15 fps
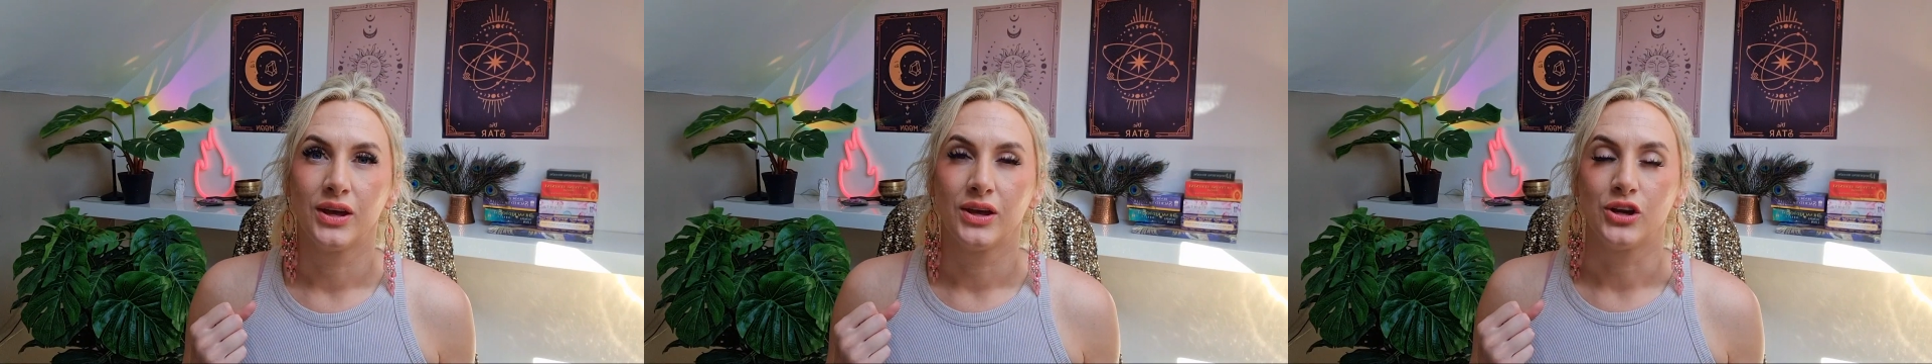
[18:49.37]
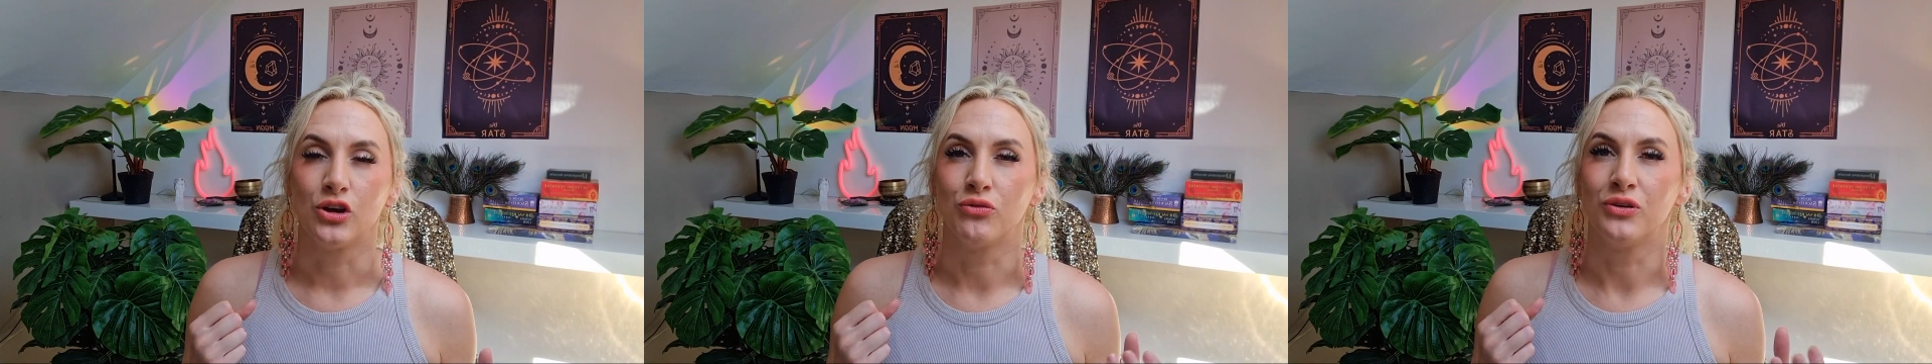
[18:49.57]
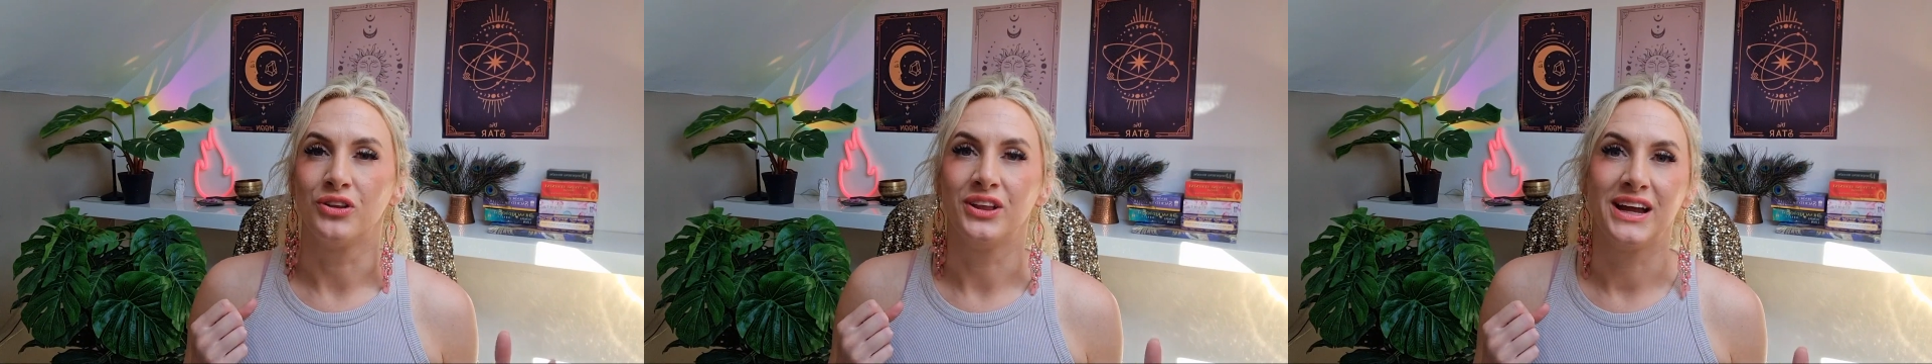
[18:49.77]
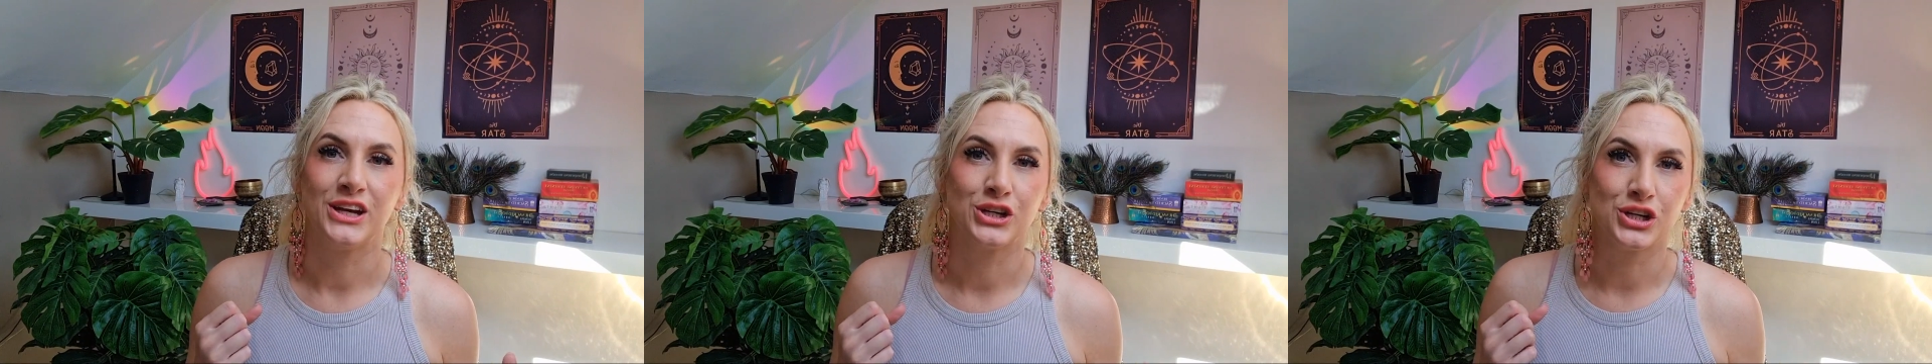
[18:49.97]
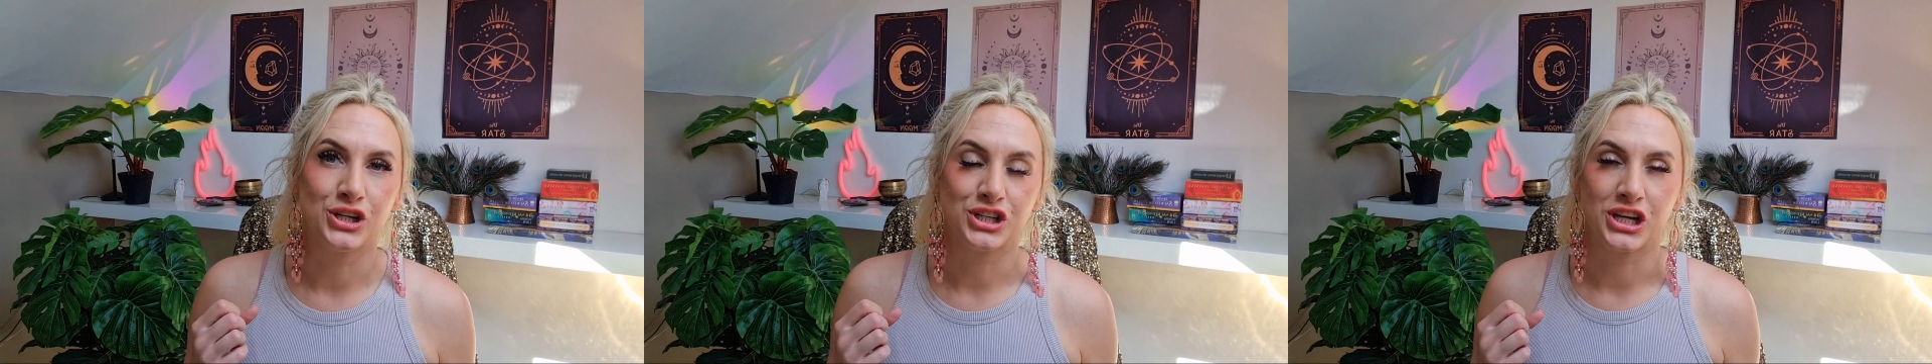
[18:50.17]
Your
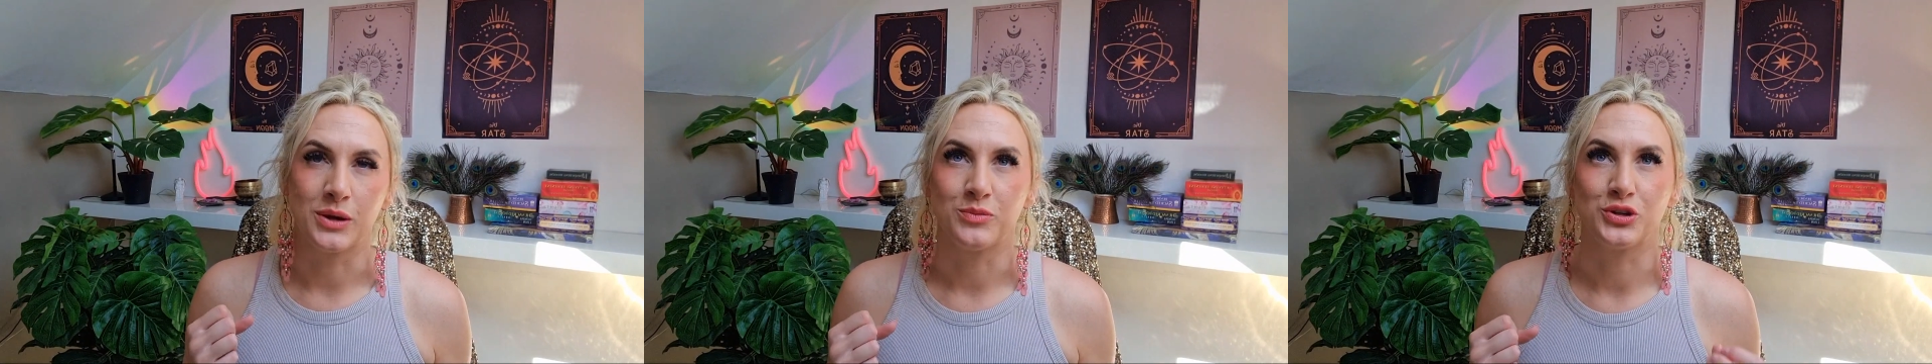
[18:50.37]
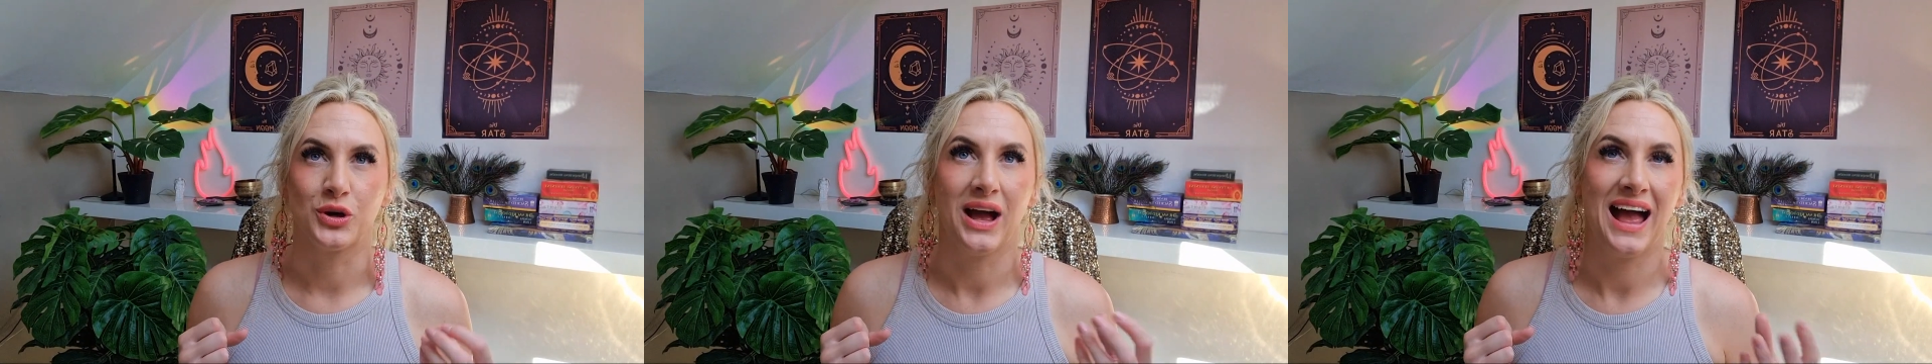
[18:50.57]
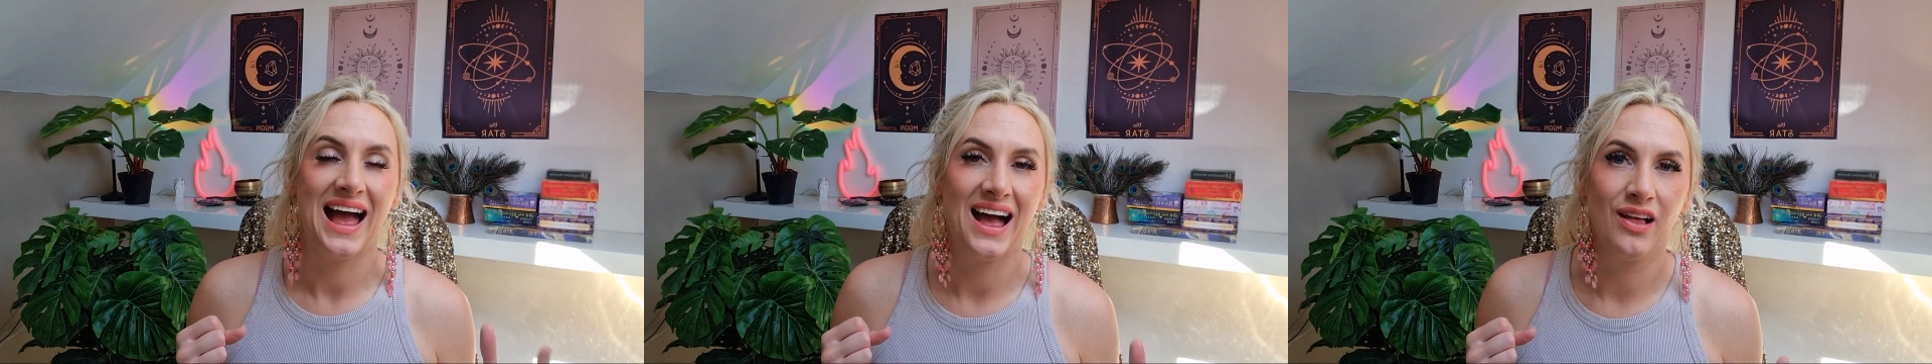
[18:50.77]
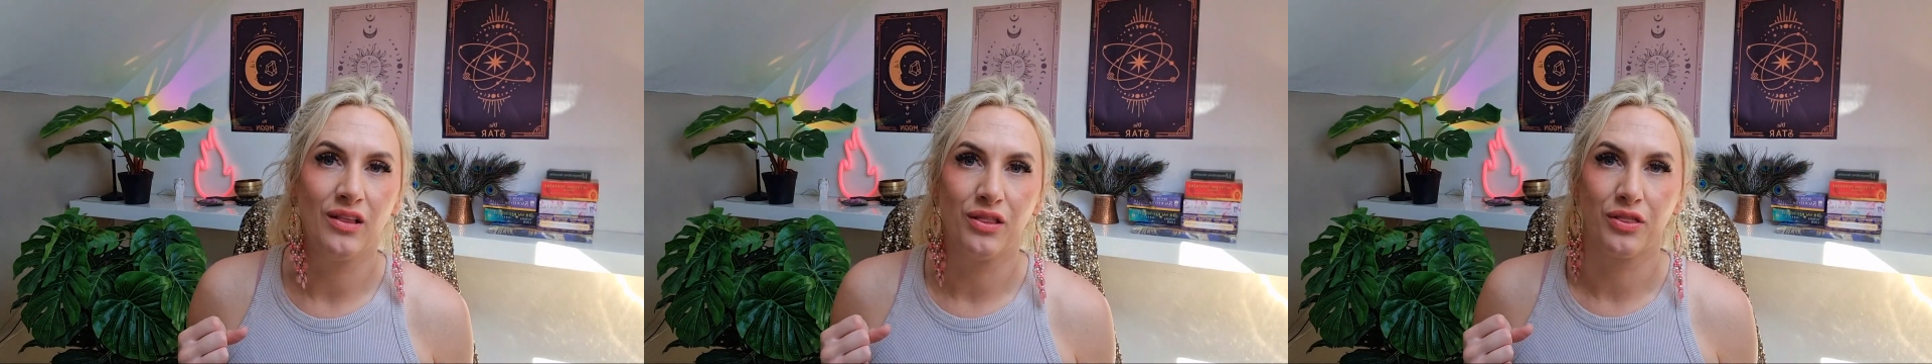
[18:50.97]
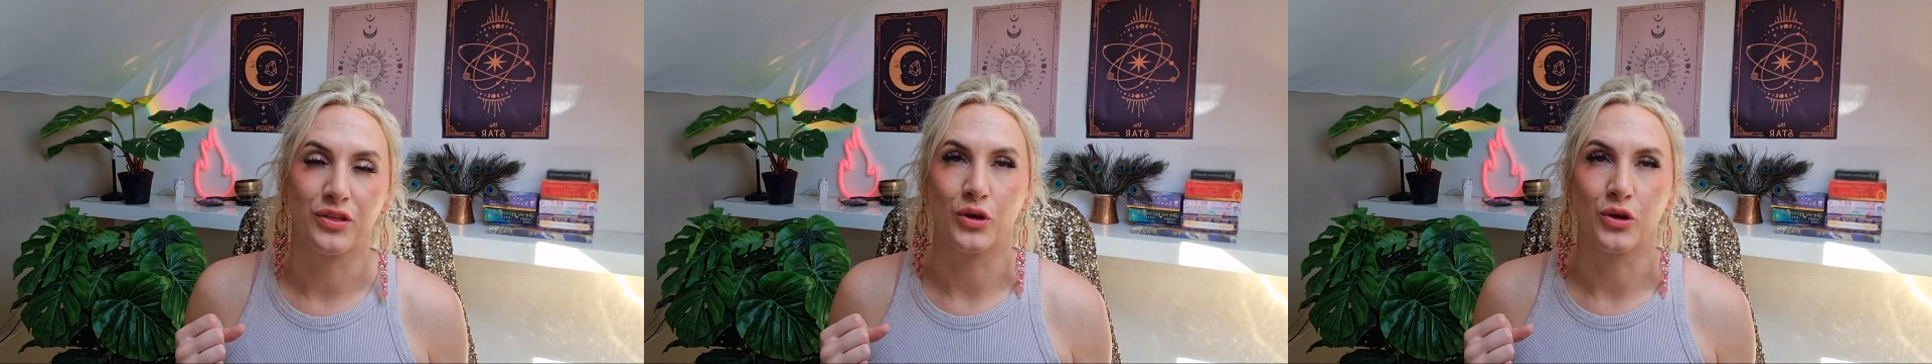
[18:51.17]
relationships, your health,